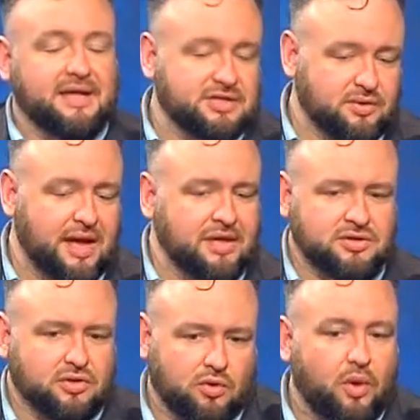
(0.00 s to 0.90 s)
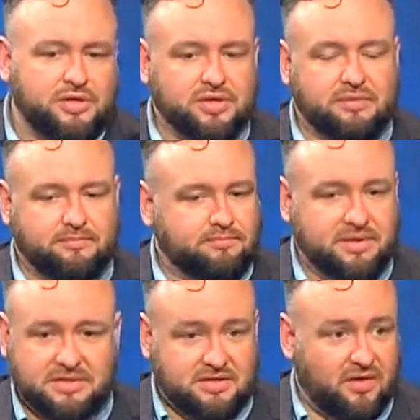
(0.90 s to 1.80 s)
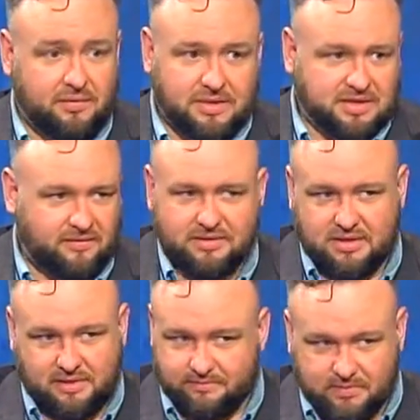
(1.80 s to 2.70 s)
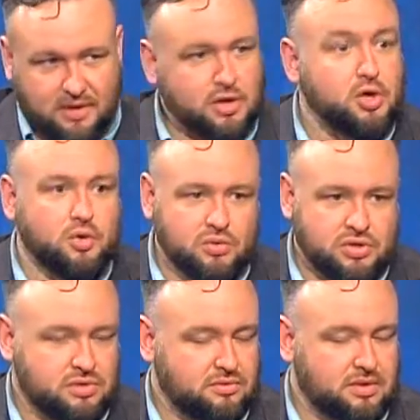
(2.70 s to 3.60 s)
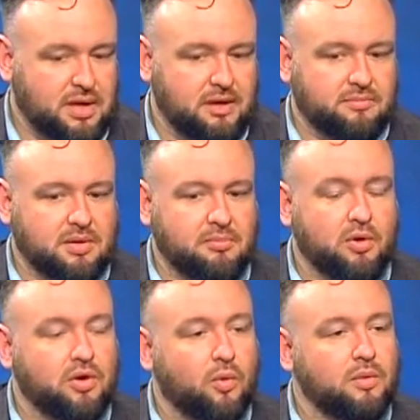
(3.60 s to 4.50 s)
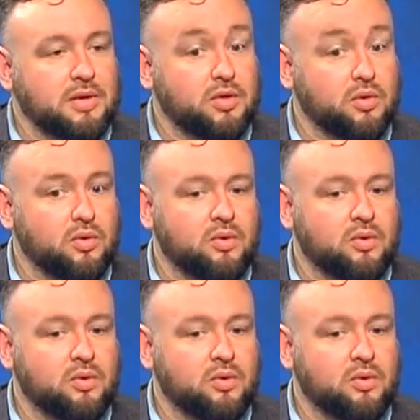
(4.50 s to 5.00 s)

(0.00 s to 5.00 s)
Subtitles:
And so to answer your question, business development is obviously a huge component of what we do.